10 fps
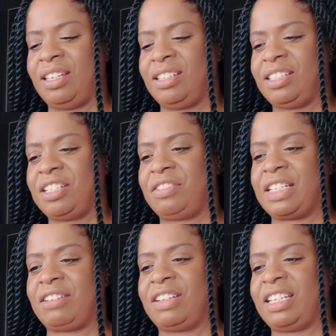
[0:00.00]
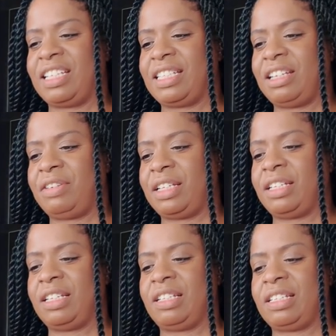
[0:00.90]
Tear it down here. Tear it
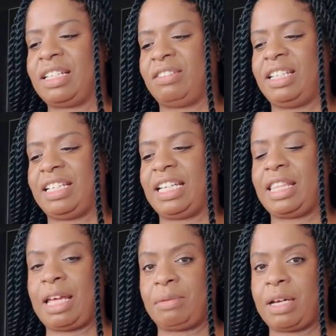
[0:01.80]
down here like that.